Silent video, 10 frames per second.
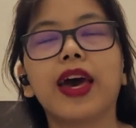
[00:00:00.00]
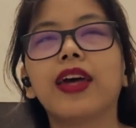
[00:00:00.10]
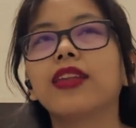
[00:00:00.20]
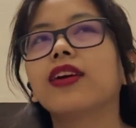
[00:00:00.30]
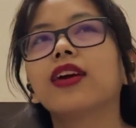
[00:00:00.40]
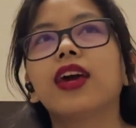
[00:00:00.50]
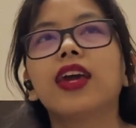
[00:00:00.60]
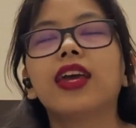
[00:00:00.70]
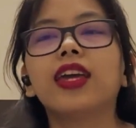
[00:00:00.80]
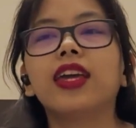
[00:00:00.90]
And
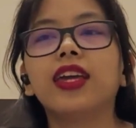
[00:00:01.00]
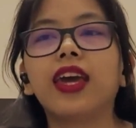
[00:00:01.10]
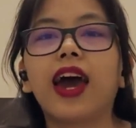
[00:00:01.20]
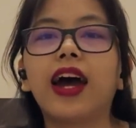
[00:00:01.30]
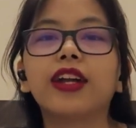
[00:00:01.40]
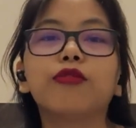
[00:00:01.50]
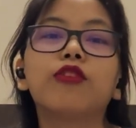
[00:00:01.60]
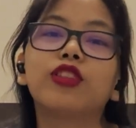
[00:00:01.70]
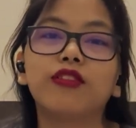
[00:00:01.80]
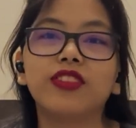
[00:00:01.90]
he had
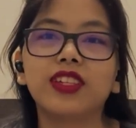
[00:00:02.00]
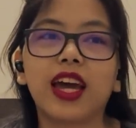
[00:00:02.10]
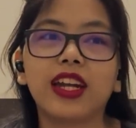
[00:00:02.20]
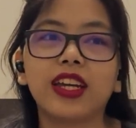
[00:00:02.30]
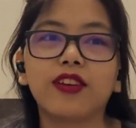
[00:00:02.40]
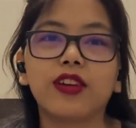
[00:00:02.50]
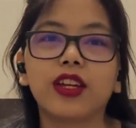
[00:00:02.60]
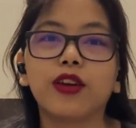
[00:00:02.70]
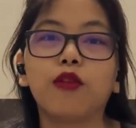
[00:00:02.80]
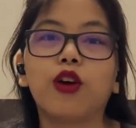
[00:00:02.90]
one of this idea where
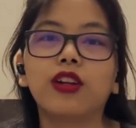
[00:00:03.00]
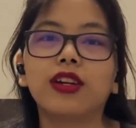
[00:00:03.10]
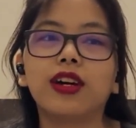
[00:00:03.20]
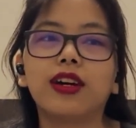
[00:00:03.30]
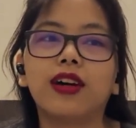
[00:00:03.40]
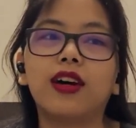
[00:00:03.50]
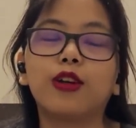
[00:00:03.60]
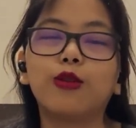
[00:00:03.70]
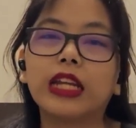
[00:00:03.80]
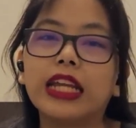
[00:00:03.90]
he want a
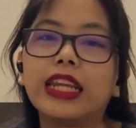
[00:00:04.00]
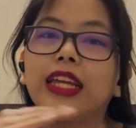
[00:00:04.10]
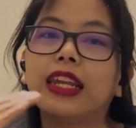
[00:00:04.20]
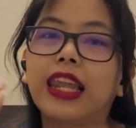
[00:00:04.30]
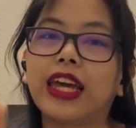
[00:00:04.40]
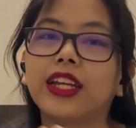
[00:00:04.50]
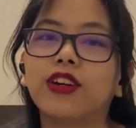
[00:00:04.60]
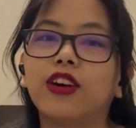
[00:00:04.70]
rotating light,